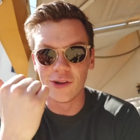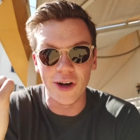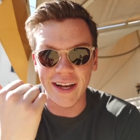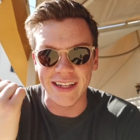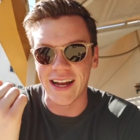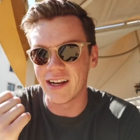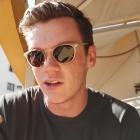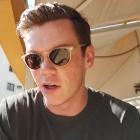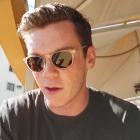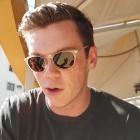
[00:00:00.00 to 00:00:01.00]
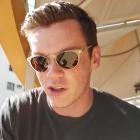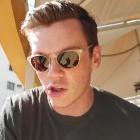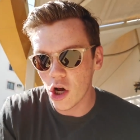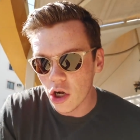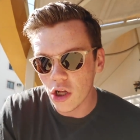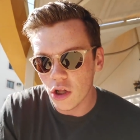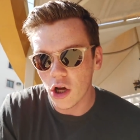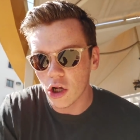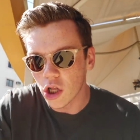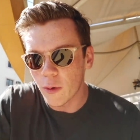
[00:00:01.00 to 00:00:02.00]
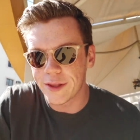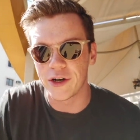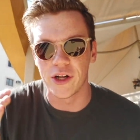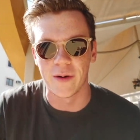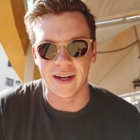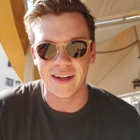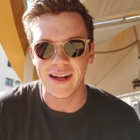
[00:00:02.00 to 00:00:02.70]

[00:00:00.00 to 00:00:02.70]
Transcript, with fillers: look at that! Look at what look look look look what they're doing!"